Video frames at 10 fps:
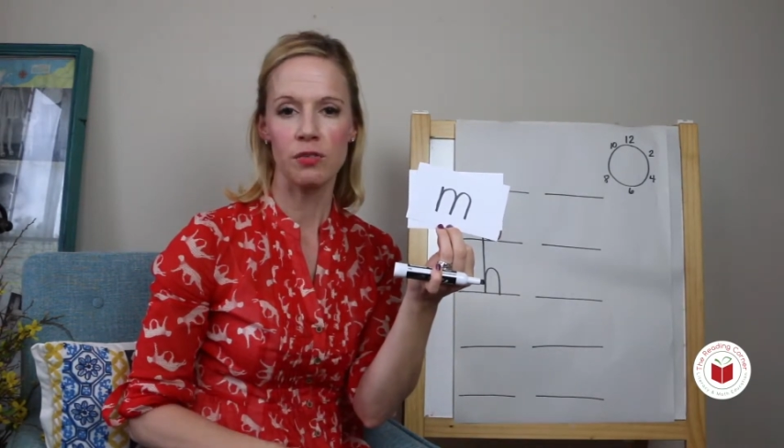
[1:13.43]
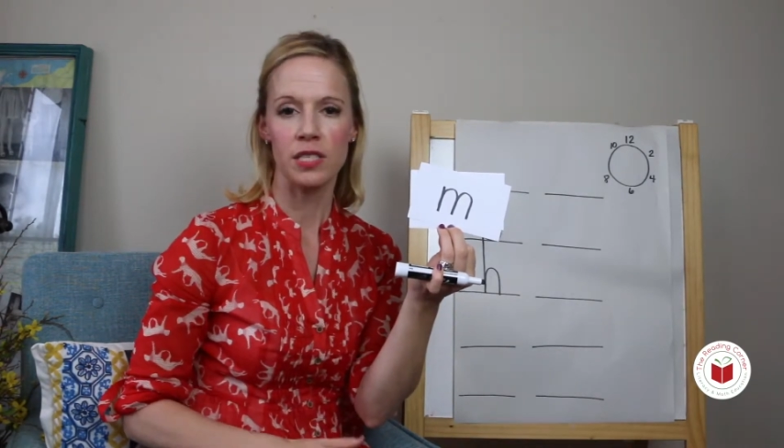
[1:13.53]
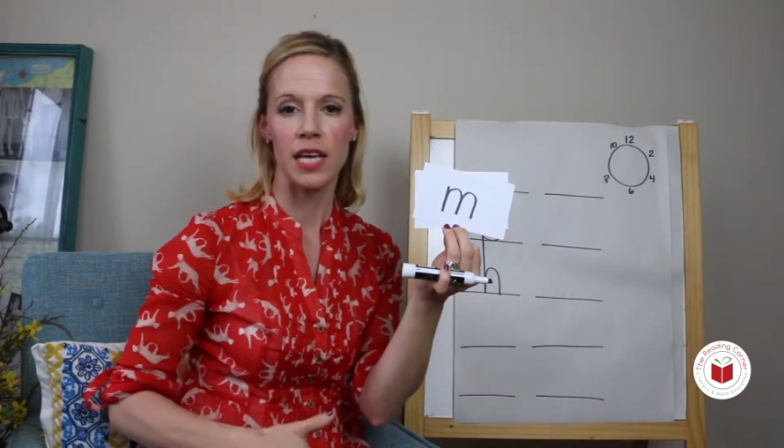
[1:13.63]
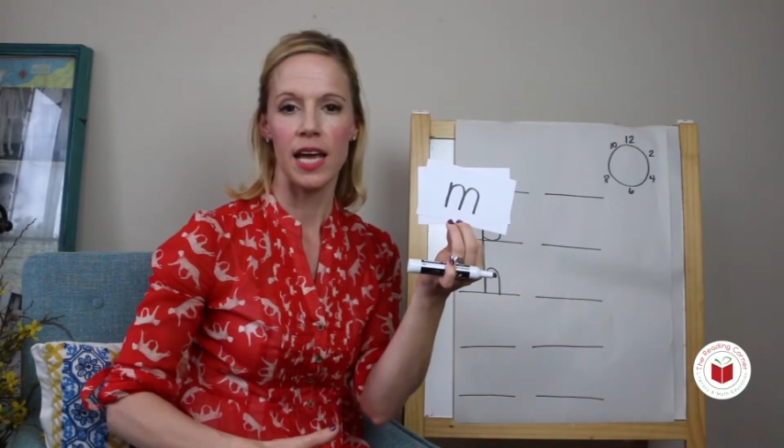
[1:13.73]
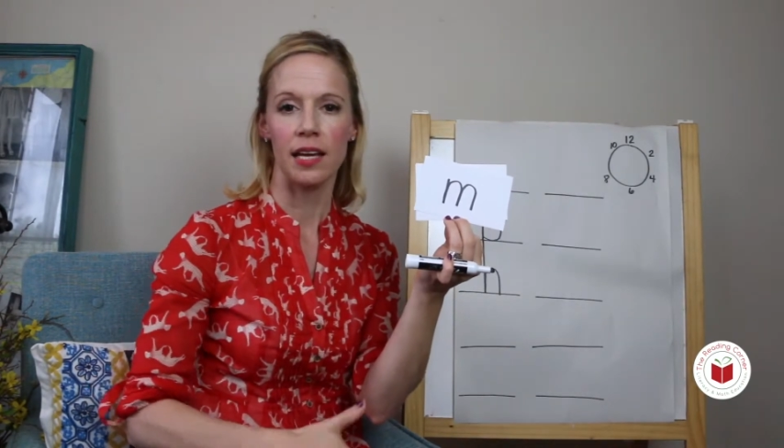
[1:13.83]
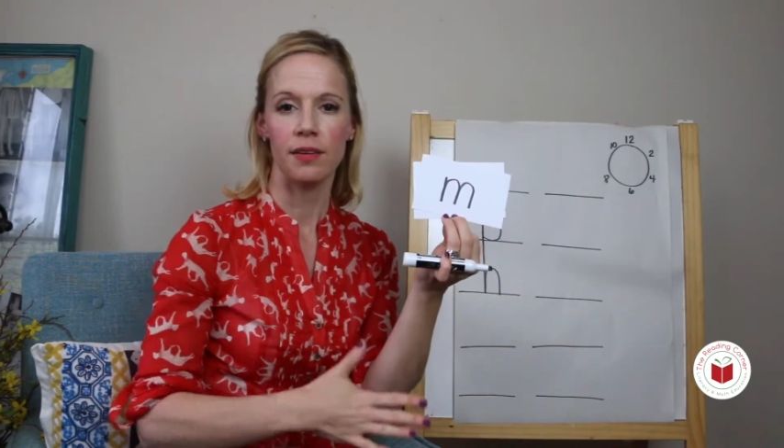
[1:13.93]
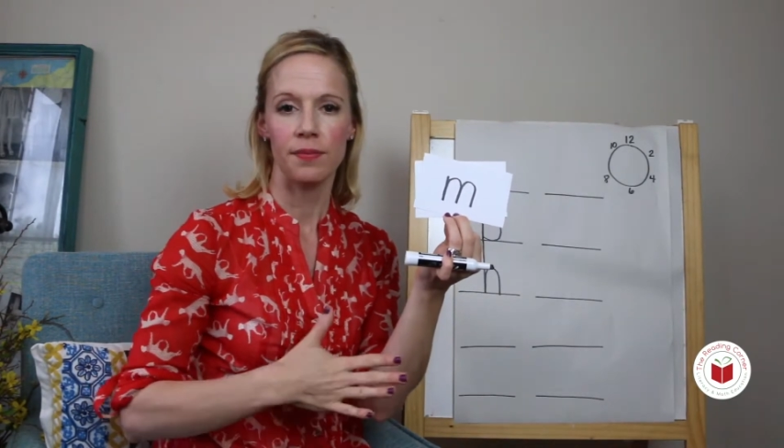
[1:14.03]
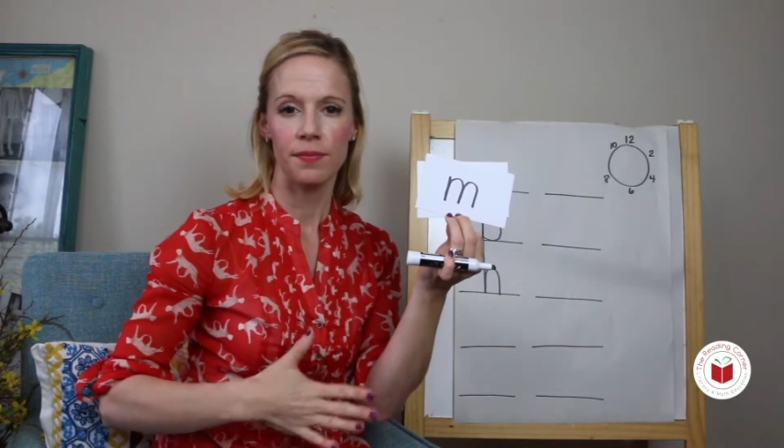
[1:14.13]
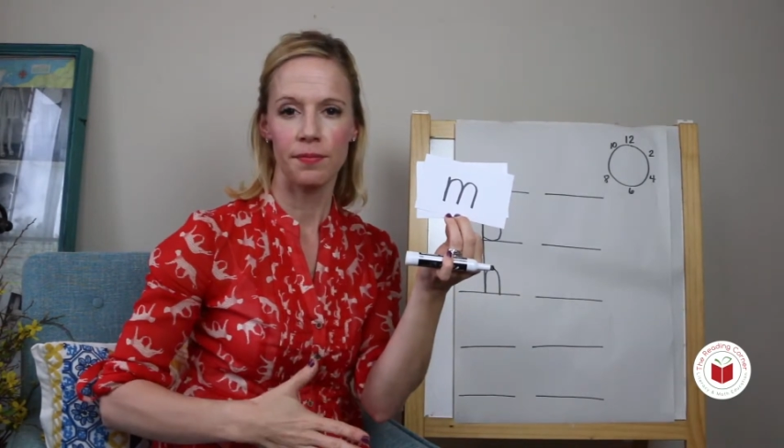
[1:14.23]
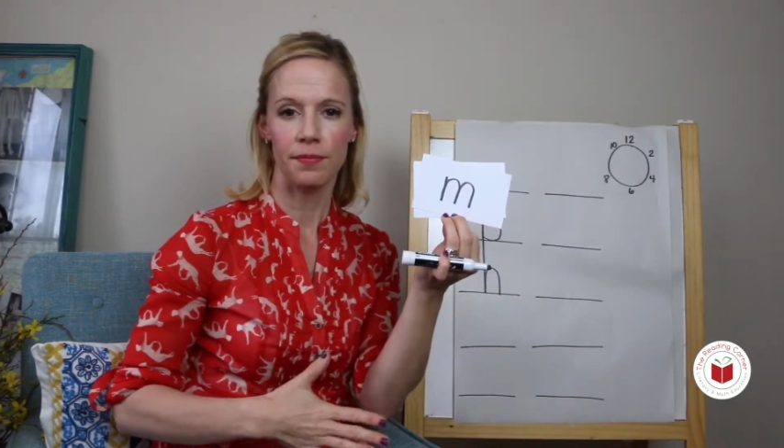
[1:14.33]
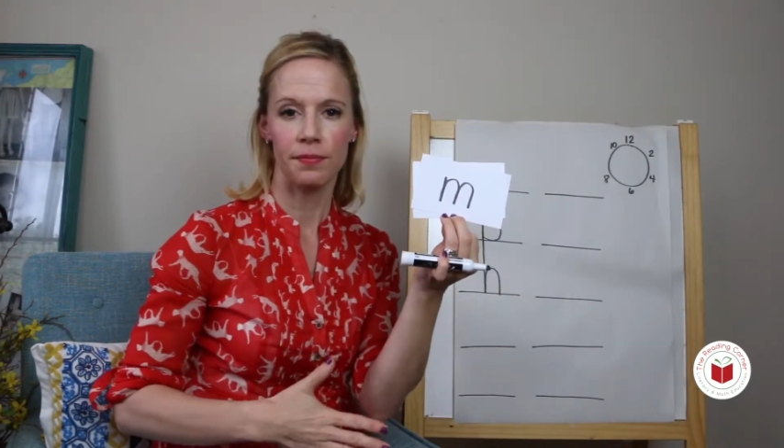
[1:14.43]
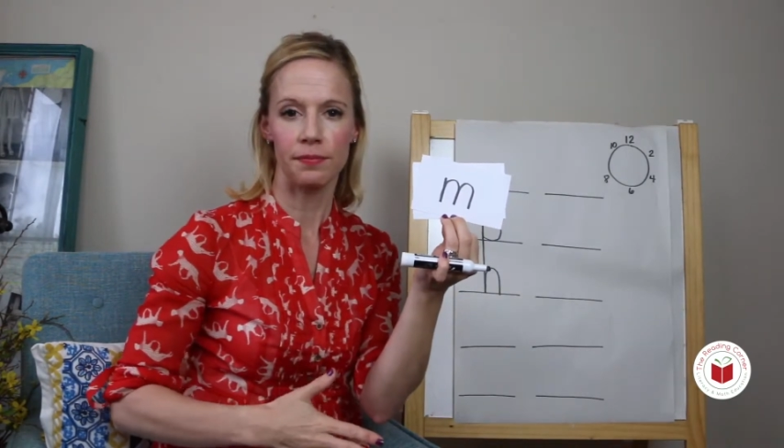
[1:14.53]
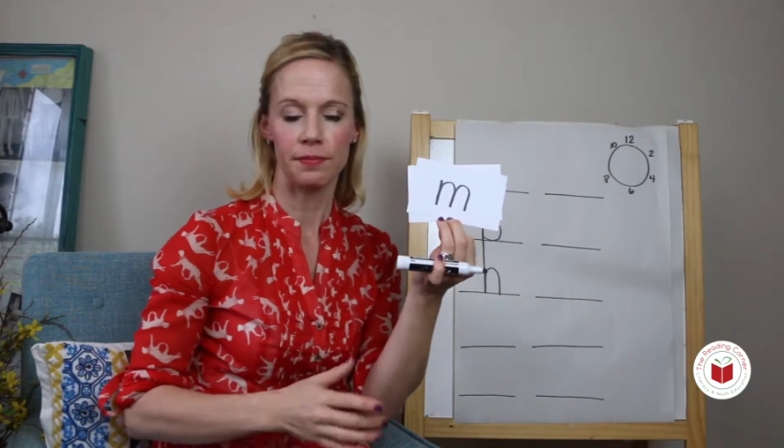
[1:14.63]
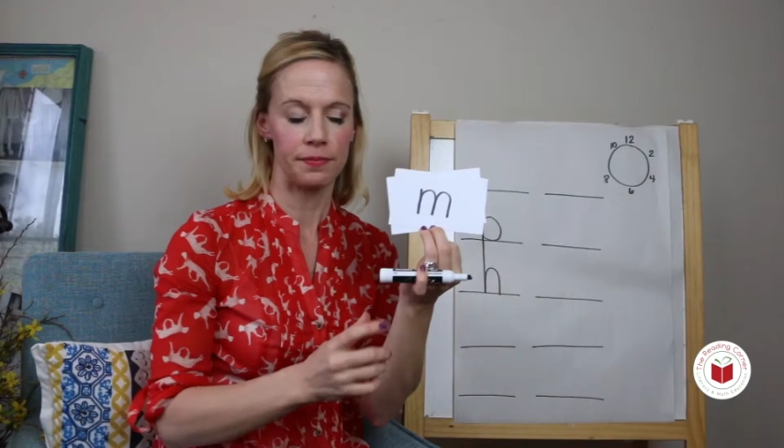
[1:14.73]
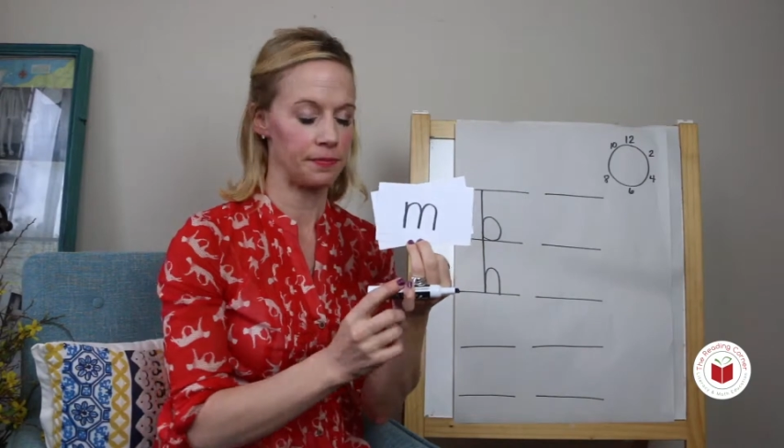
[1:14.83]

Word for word: say mmm.